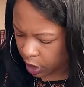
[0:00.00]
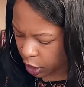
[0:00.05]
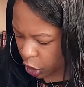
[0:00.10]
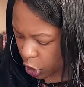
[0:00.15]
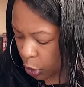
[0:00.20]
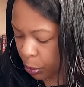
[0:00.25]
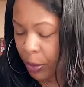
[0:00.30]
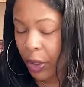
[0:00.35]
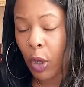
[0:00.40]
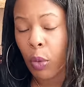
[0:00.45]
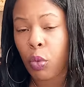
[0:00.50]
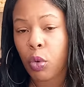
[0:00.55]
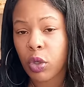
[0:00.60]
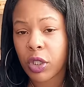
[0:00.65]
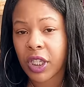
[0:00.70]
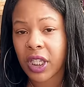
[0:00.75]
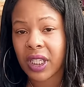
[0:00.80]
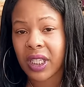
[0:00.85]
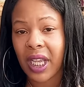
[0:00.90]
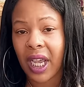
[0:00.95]
Could be a
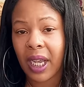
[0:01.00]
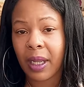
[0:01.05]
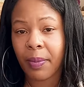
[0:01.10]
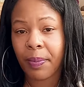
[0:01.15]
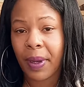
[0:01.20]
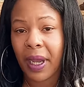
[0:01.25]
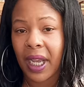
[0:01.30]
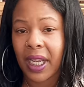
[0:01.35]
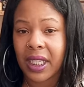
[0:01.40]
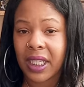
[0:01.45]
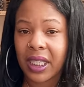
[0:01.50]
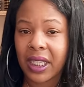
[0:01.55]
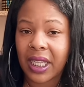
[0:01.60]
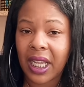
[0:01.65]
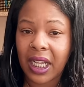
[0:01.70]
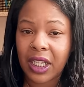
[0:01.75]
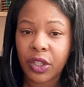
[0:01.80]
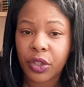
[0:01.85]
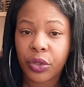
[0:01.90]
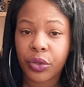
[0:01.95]
water sign, Pisces,
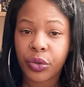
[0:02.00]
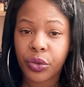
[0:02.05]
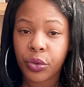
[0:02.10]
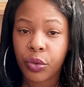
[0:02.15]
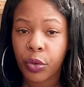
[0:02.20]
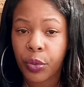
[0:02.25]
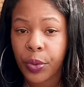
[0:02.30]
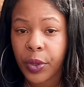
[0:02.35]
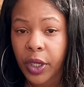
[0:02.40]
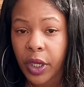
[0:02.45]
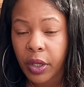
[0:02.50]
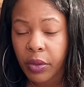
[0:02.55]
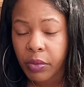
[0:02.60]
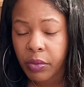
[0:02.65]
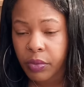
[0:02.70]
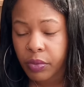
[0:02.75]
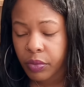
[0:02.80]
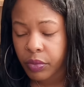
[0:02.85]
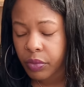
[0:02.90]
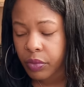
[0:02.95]
Cancer, Scorpio.
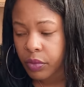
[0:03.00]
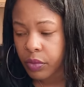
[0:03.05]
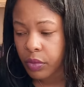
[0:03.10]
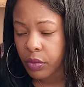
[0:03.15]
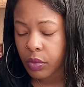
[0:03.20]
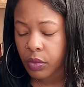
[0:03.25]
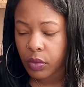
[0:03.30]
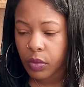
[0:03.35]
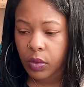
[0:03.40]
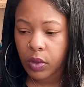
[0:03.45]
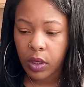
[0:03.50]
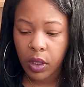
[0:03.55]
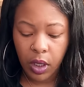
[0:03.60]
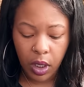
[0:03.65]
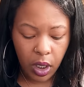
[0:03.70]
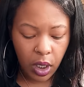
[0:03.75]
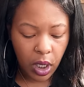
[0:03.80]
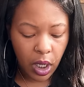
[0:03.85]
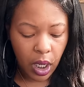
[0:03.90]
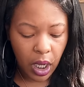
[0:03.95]

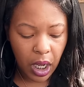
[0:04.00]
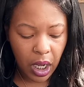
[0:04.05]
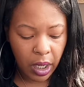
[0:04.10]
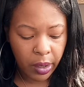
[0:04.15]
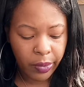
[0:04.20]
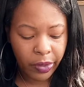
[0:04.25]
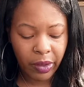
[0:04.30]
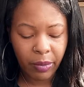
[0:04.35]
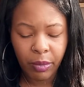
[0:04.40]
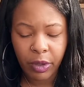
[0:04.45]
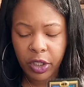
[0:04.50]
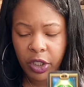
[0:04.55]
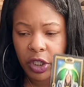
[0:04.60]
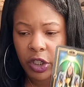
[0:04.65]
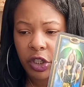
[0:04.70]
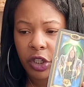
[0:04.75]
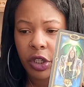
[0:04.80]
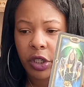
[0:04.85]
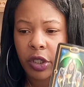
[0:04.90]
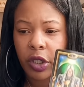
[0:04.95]
And the
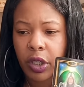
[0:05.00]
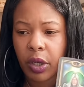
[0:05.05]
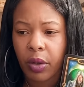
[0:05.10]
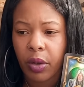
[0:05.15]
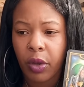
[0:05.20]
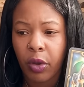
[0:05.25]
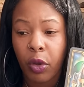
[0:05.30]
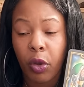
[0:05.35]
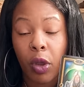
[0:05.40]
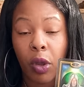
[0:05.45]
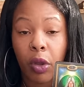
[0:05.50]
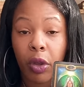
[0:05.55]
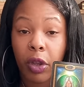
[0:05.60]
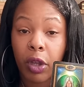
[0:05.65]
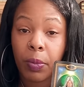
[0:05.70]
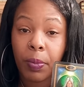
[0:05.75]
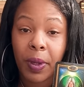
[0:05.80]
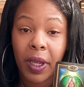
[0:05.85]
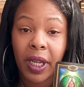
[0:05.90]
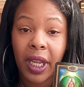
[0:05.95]
Magician, so it
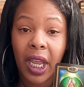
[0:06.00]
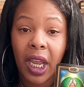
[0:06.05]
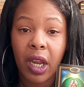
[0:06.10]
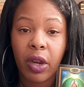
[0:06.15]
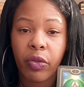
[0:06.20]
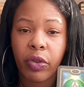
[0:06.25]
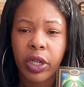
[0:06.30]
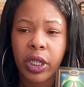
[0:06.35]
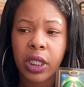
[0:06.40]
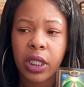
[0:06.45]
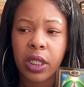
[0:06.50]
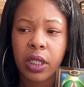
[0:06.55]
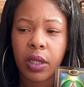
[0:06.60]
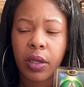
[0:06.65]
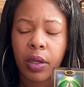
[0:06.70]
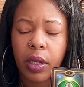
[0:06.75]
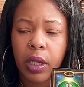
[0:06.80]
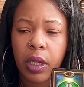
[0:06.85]
could be an Aries.